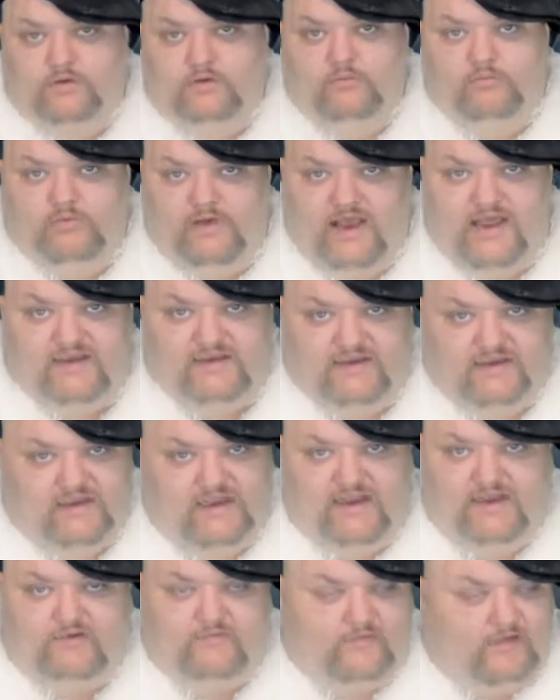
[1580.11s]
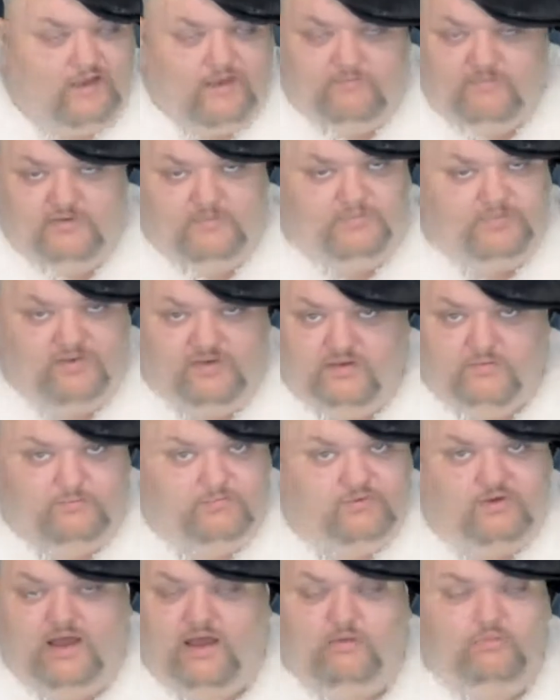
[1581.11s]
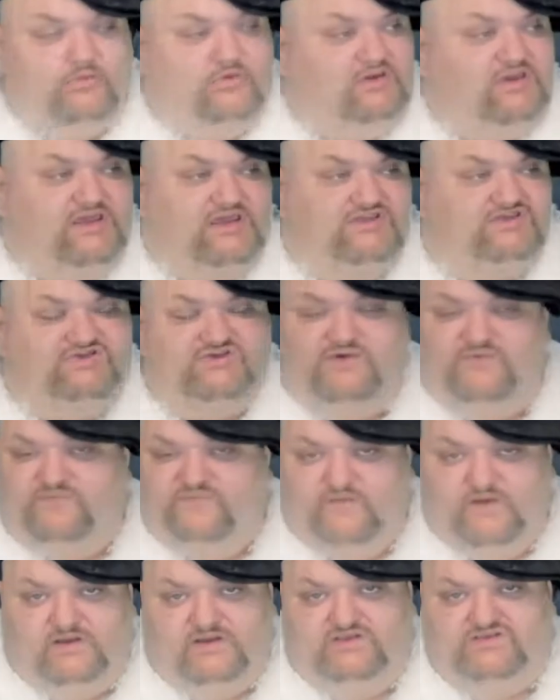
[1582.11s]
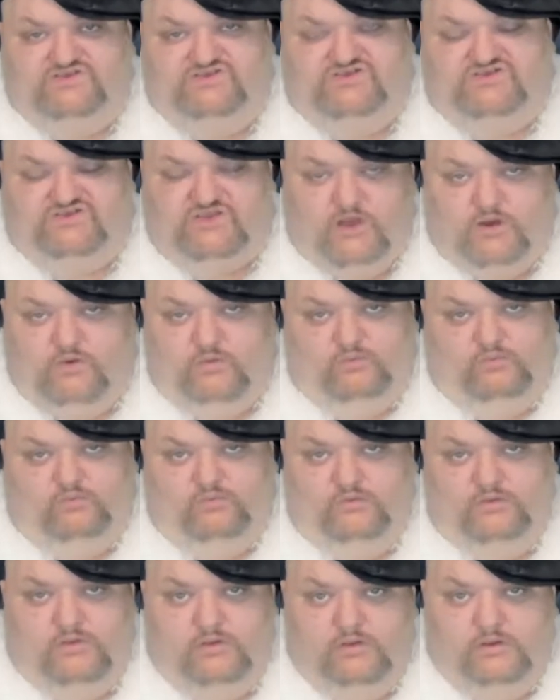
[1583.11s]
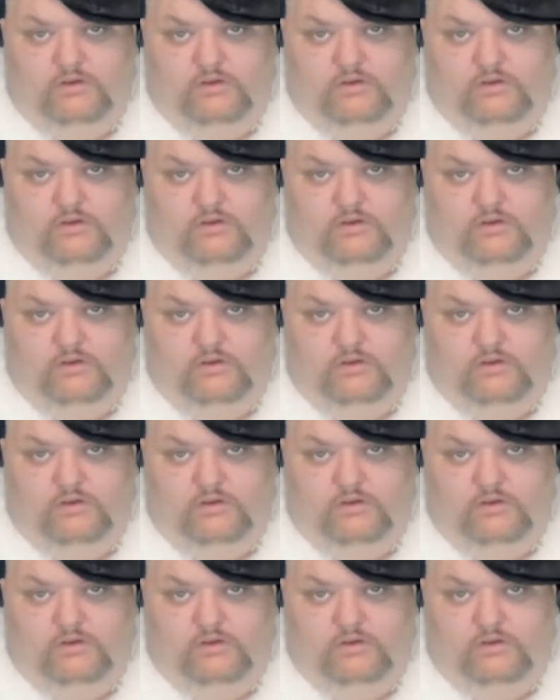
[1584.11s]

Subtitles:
When I get angry, I'm a pit bull. I will eat your fucking soul.